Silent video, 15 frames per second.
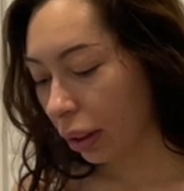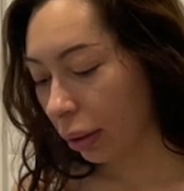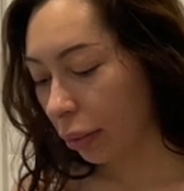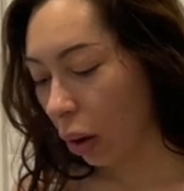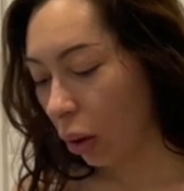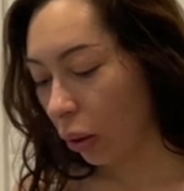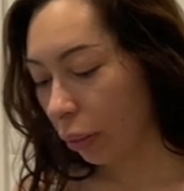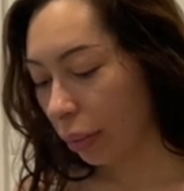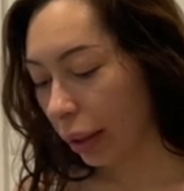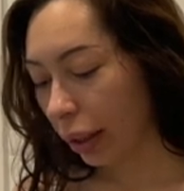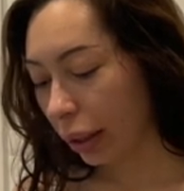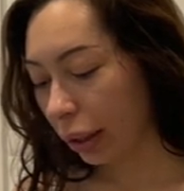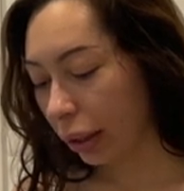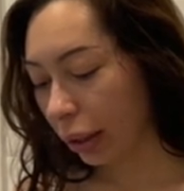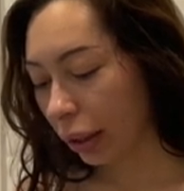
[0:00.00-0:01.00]
I'm
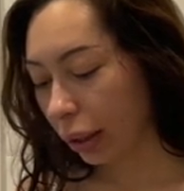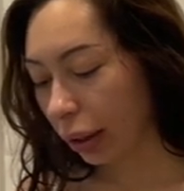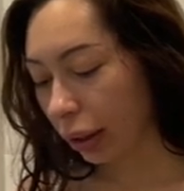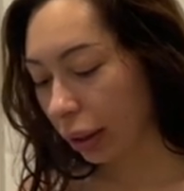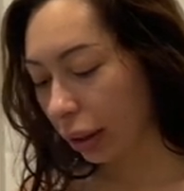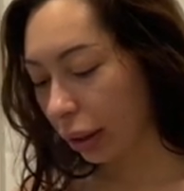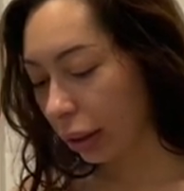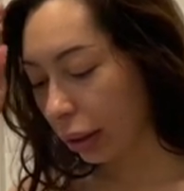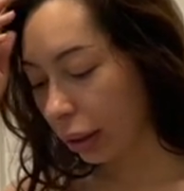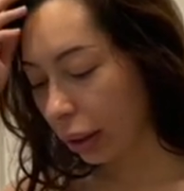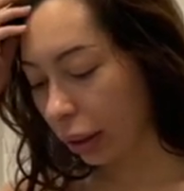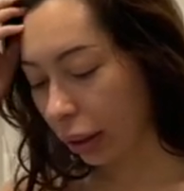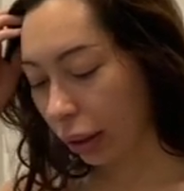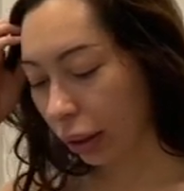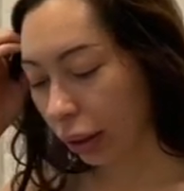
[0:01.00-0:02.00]
hoping
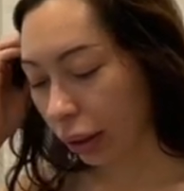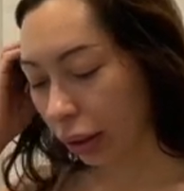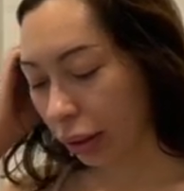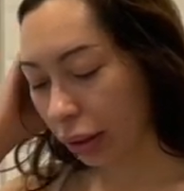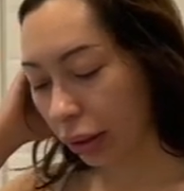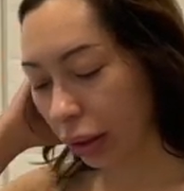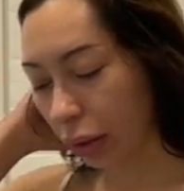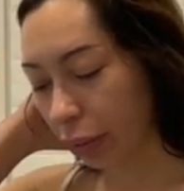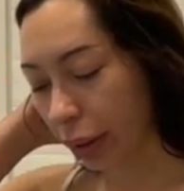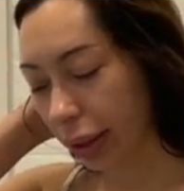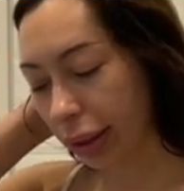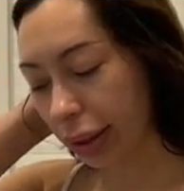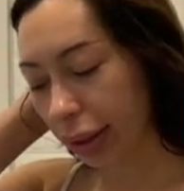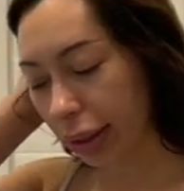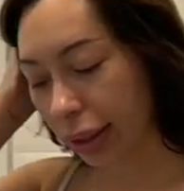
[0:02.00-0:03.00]
uh, so, but
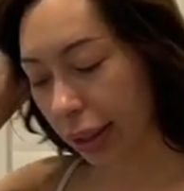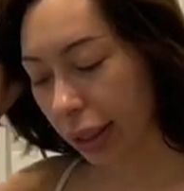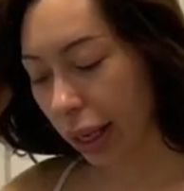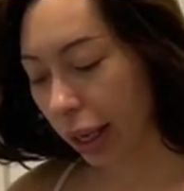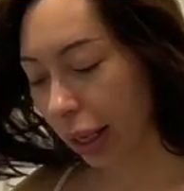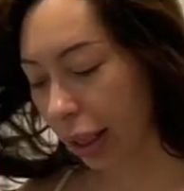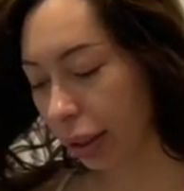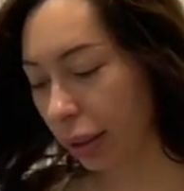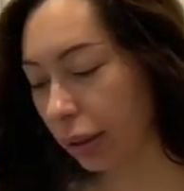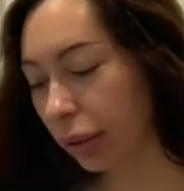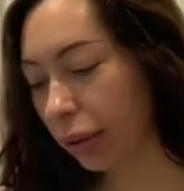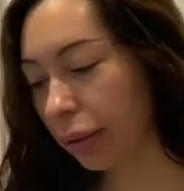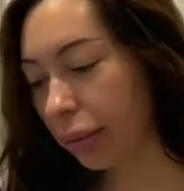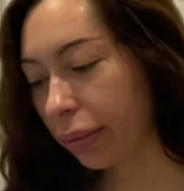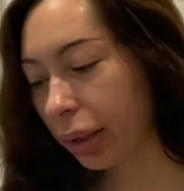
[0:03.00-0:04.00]
it doesn't say,
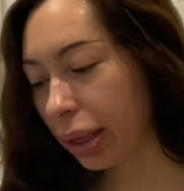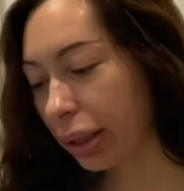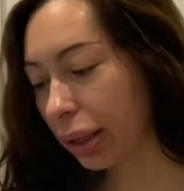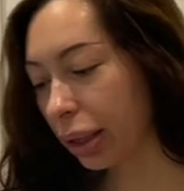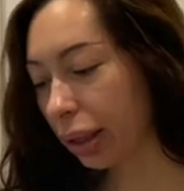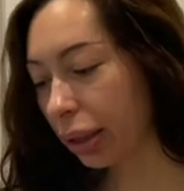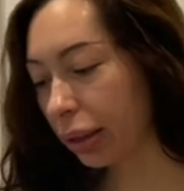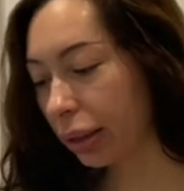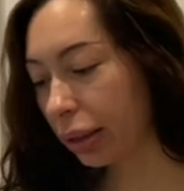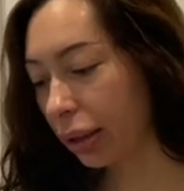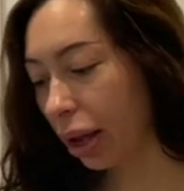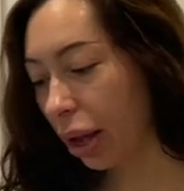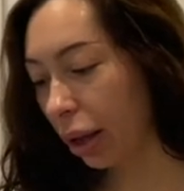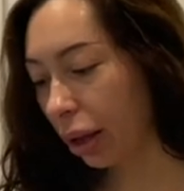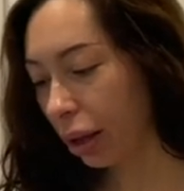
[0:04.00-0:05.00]
so I'm guessing it's
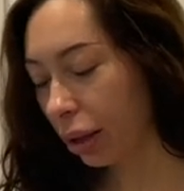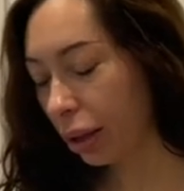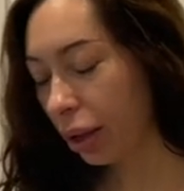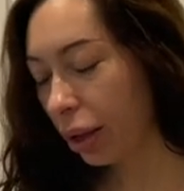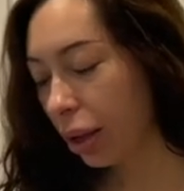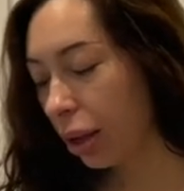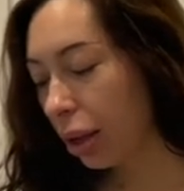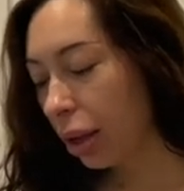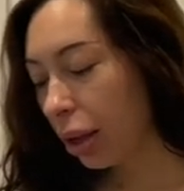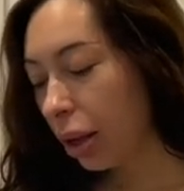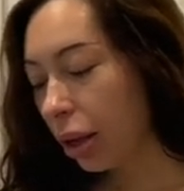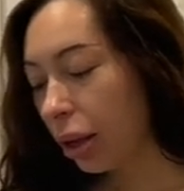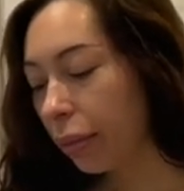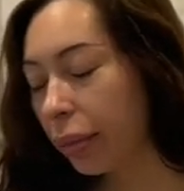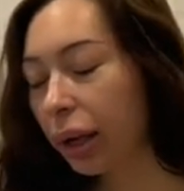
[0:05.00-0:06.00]
not.
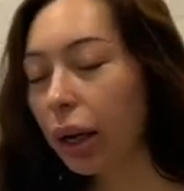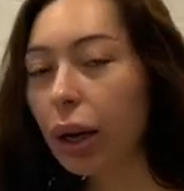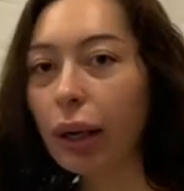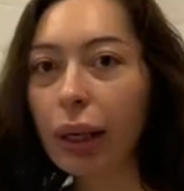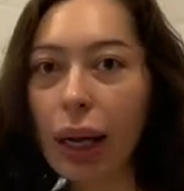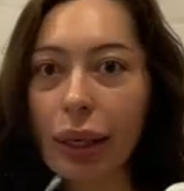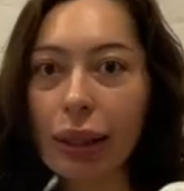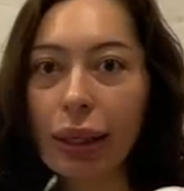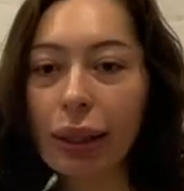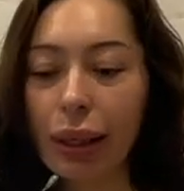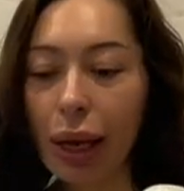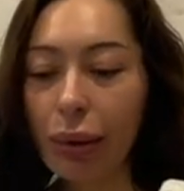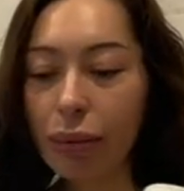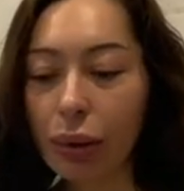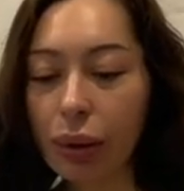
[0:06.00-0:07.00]
But I got it as a
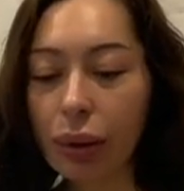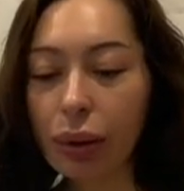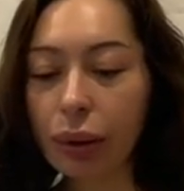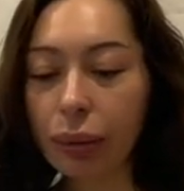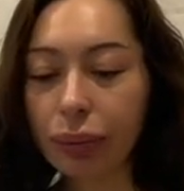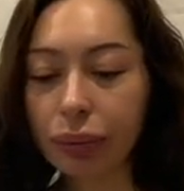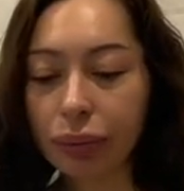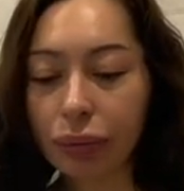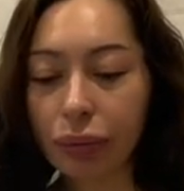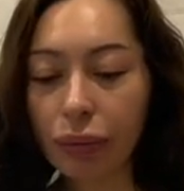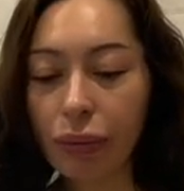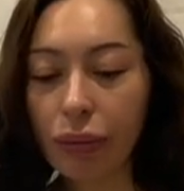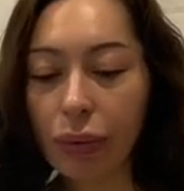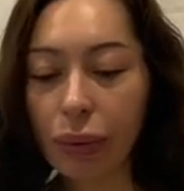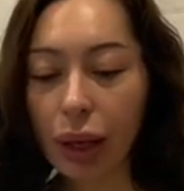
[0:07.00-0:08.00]
sample,
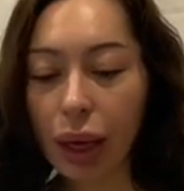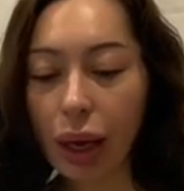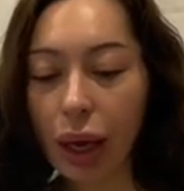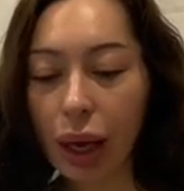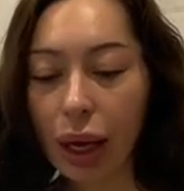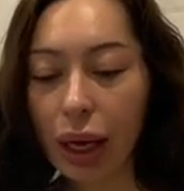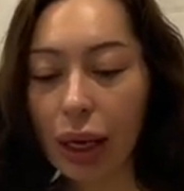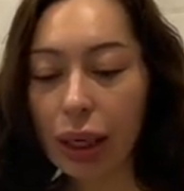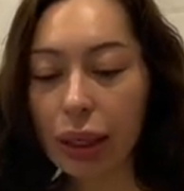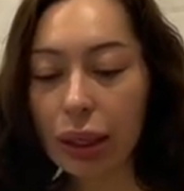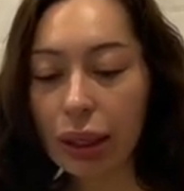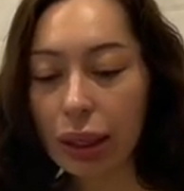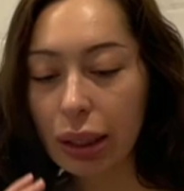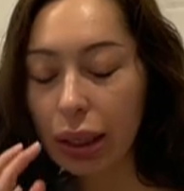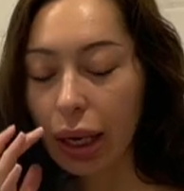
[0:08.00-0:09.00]

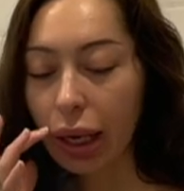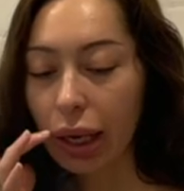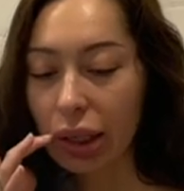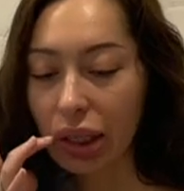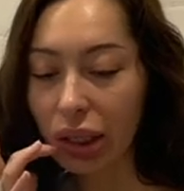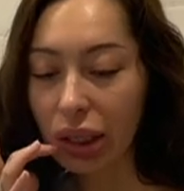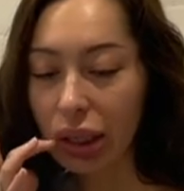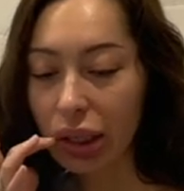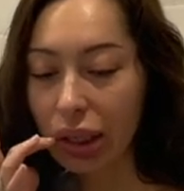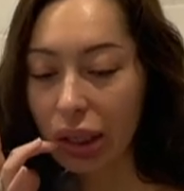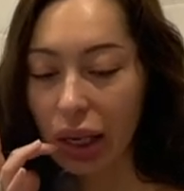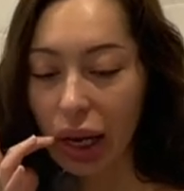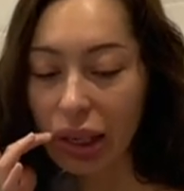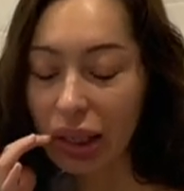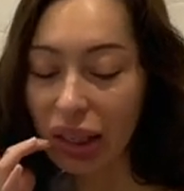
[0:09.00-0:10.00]
and uh, just as
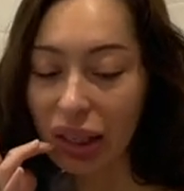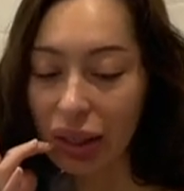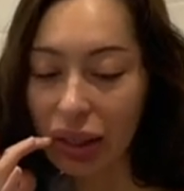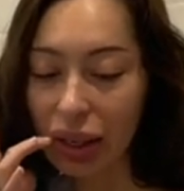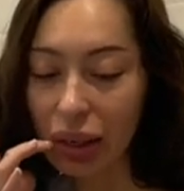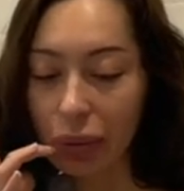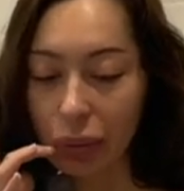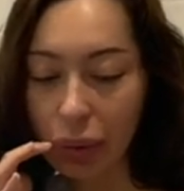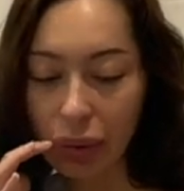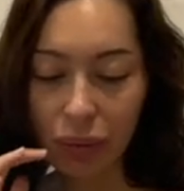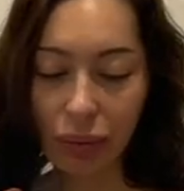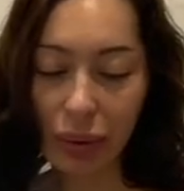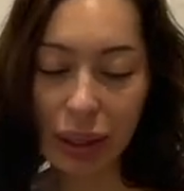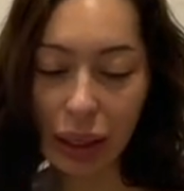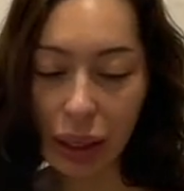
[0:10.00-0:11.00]
I didn't
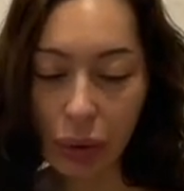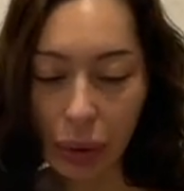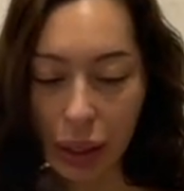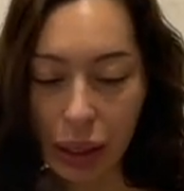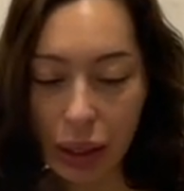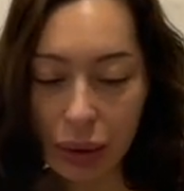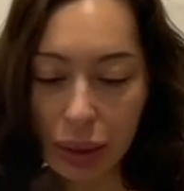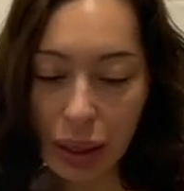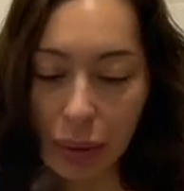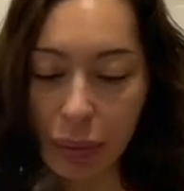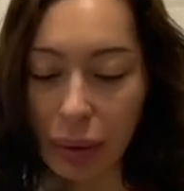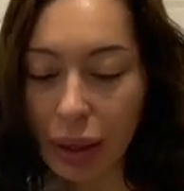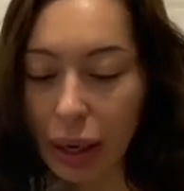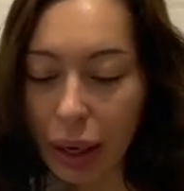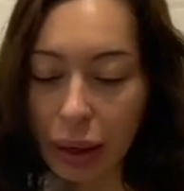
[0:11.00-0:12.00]
wasn't going to use it,
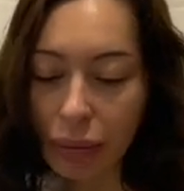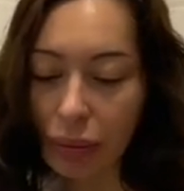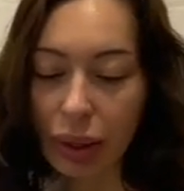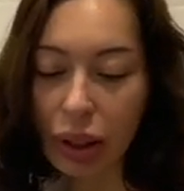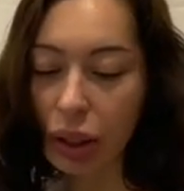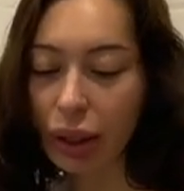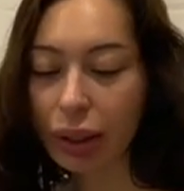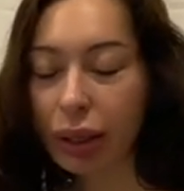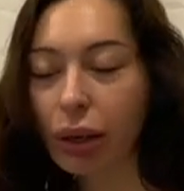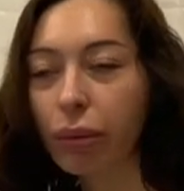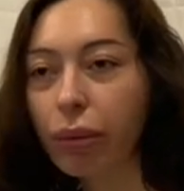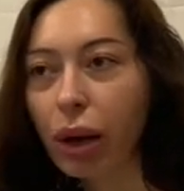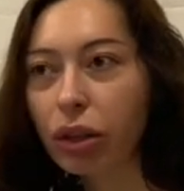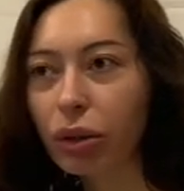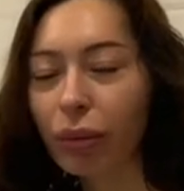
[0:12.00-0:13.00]
but then I was just in a
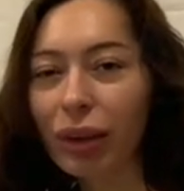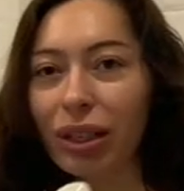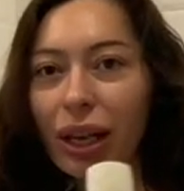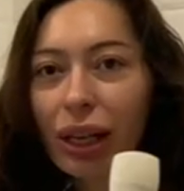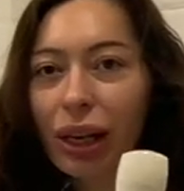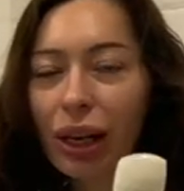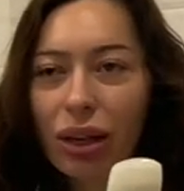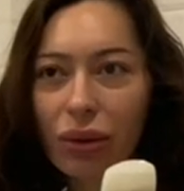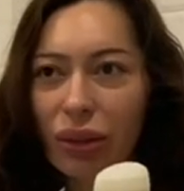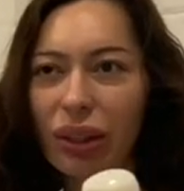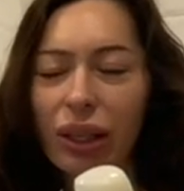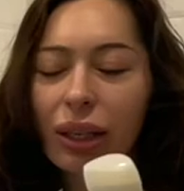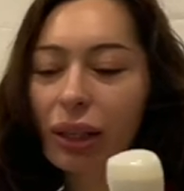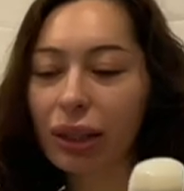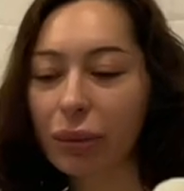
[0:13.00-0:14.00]
rush one day and I used
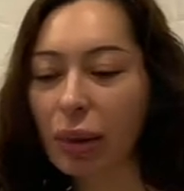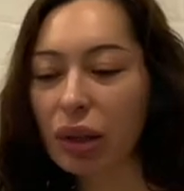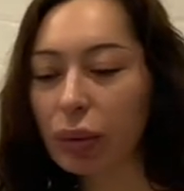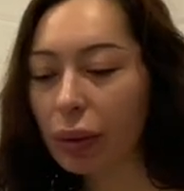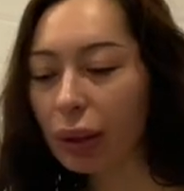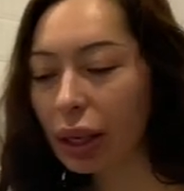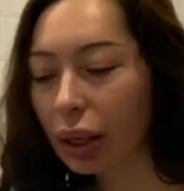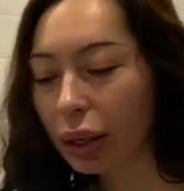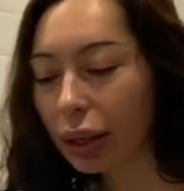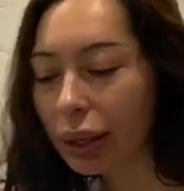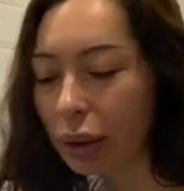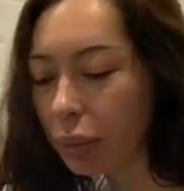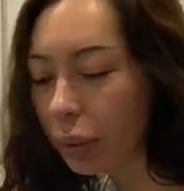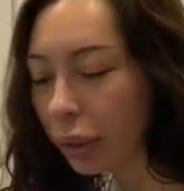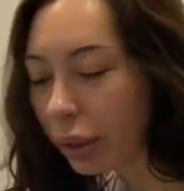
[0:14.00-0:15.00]
it. And it smells really good and
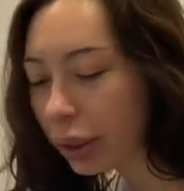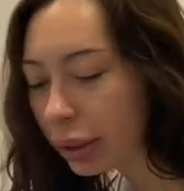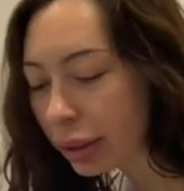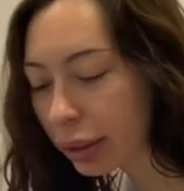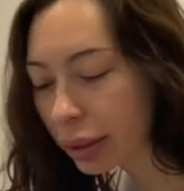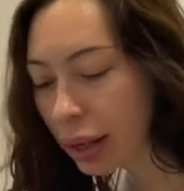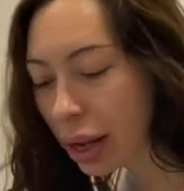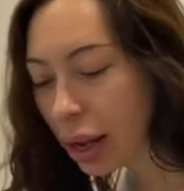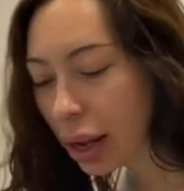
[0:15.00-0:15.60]
it works.